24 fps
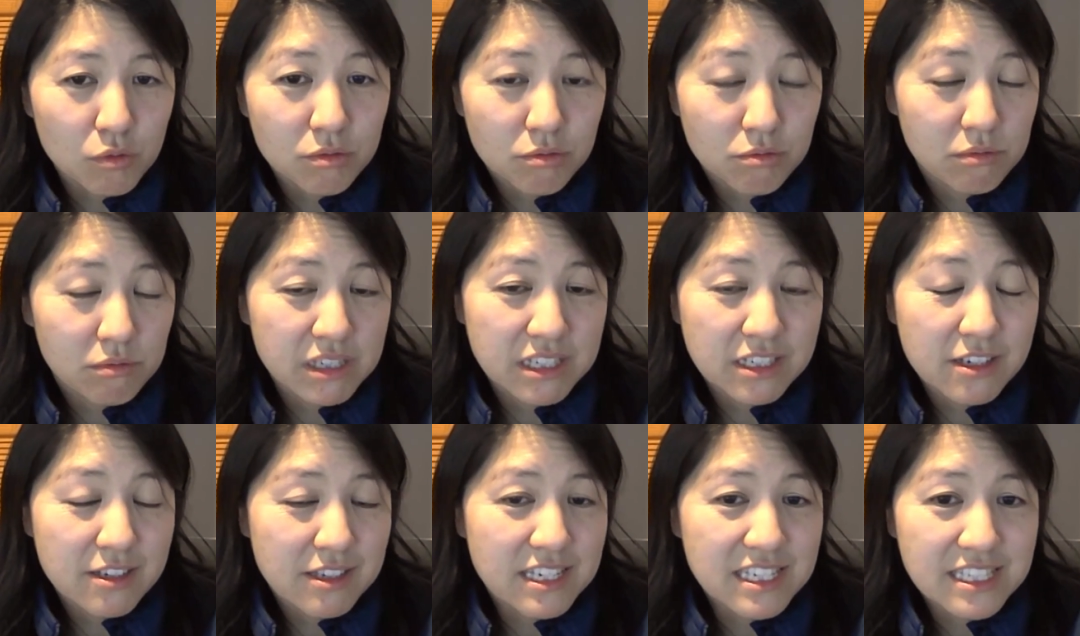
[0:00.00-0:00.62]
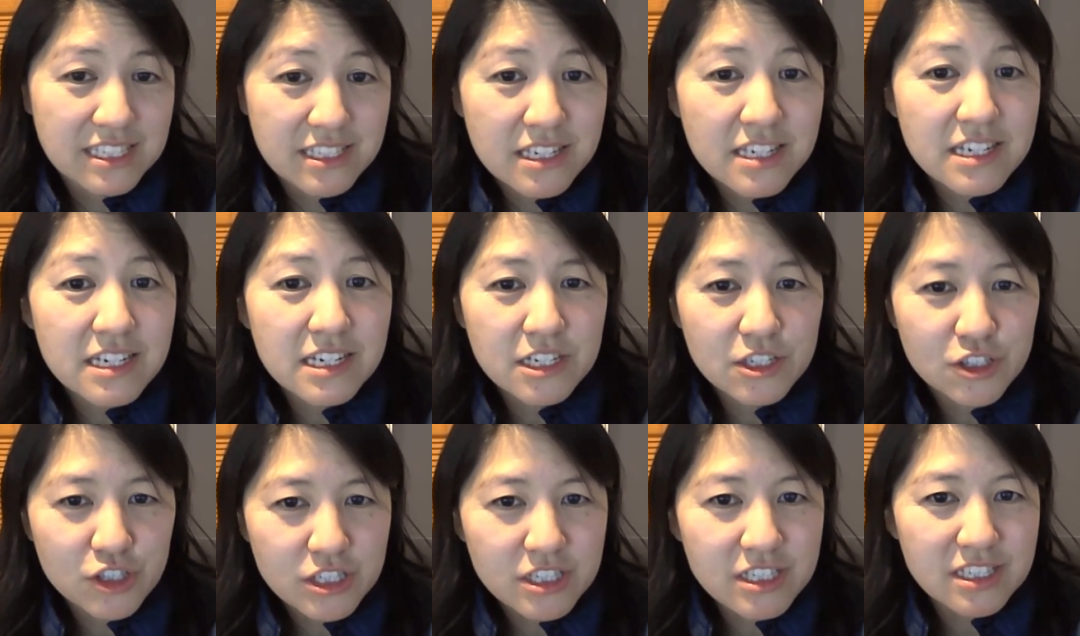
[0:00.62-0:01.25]
we did these
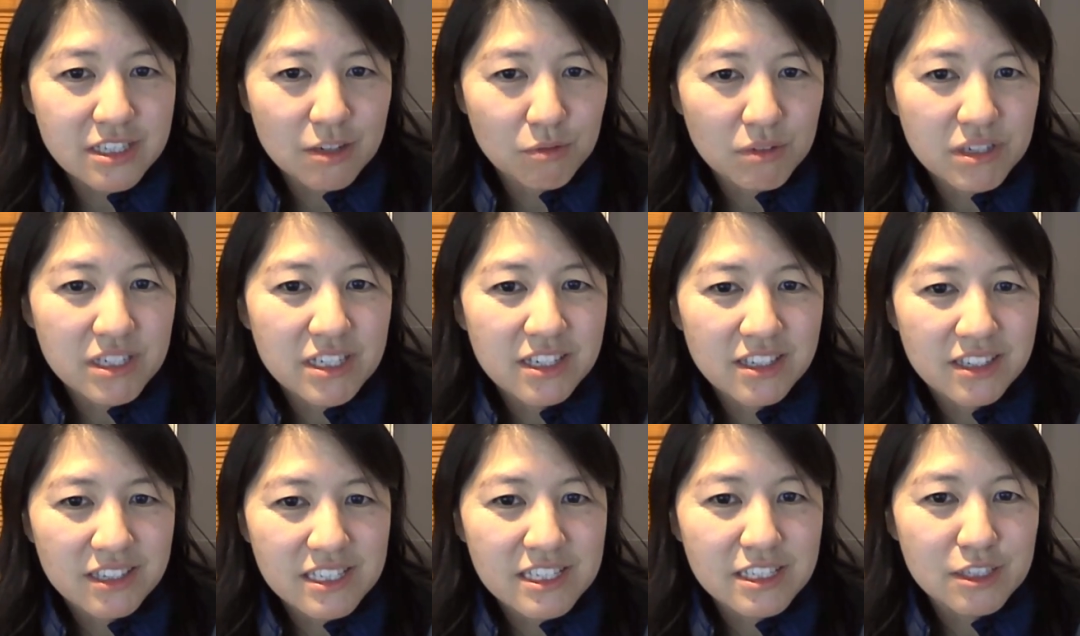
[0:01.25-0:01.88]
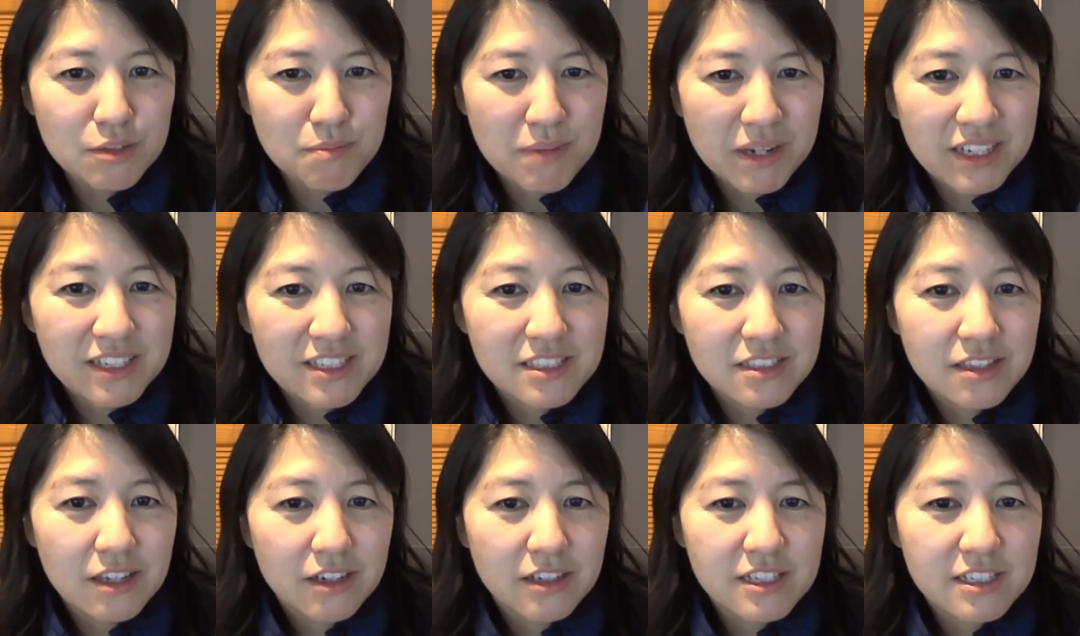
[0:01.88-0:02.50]
EEGs and we did these MEG
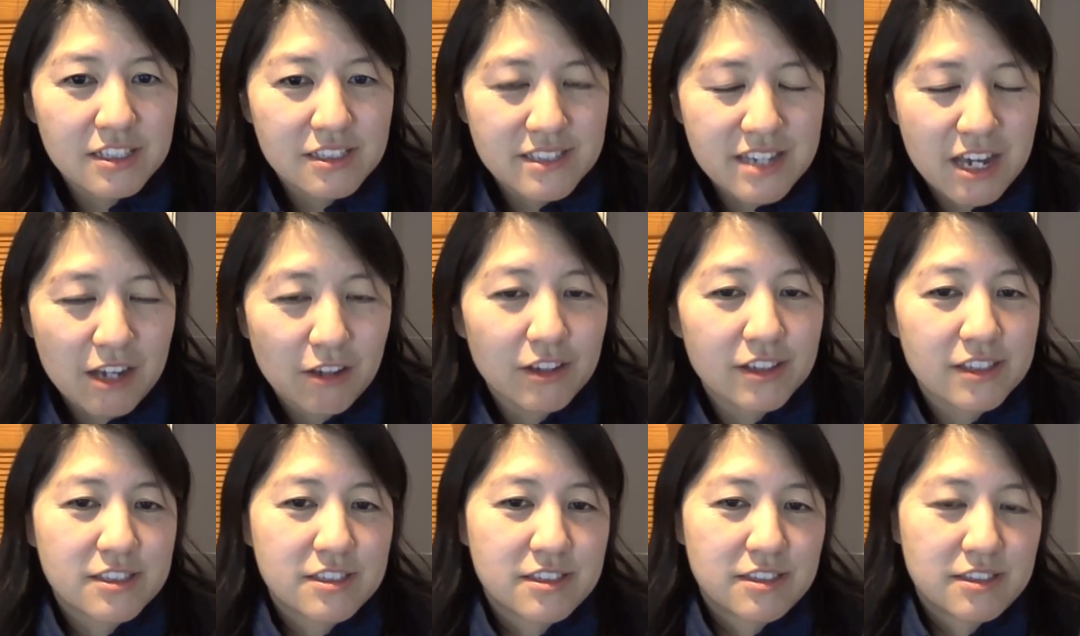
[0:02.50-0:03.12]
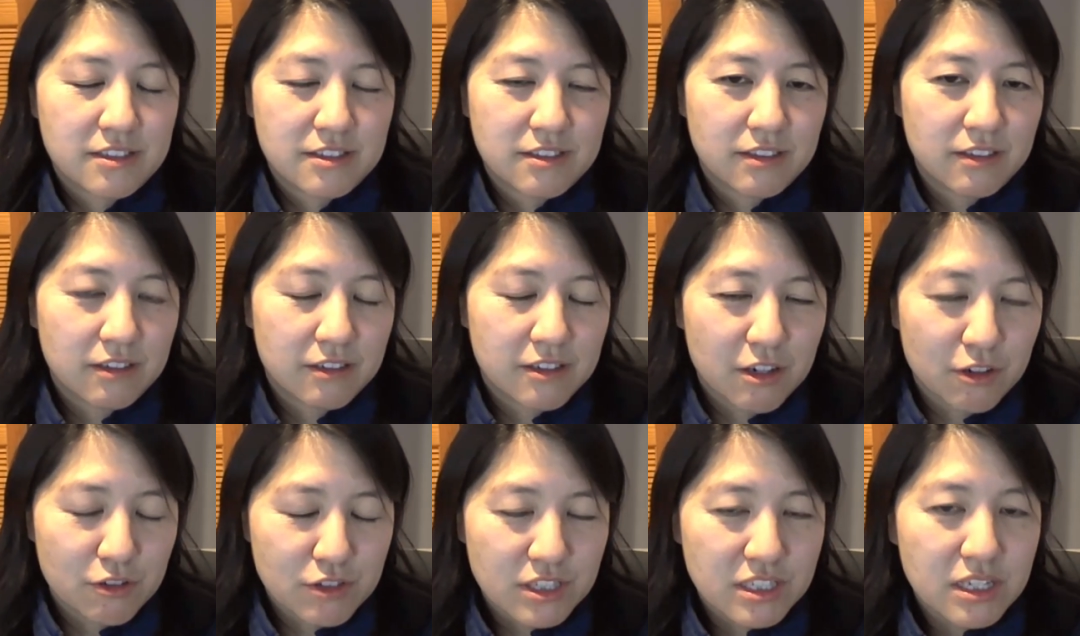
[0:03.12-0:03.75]
studies. Now let's,
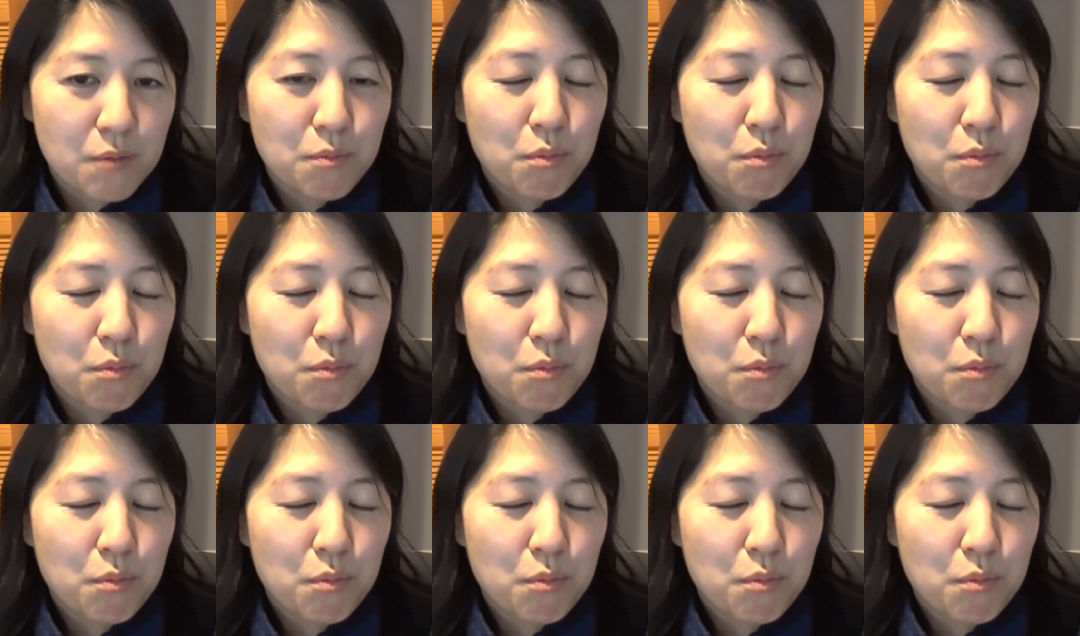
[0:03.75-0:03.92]
you know,